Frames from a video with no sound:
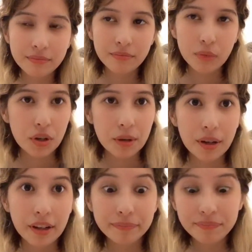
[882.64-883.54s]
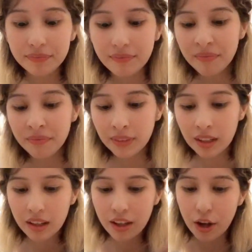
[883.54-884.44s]
Pokemon,
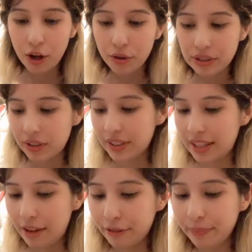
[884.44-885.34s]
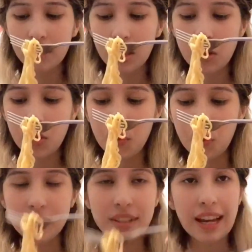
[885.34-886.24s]
all those good stuff.
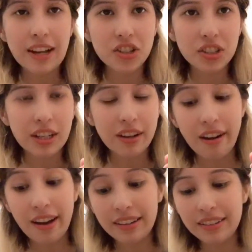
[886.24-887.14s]
Once I actually got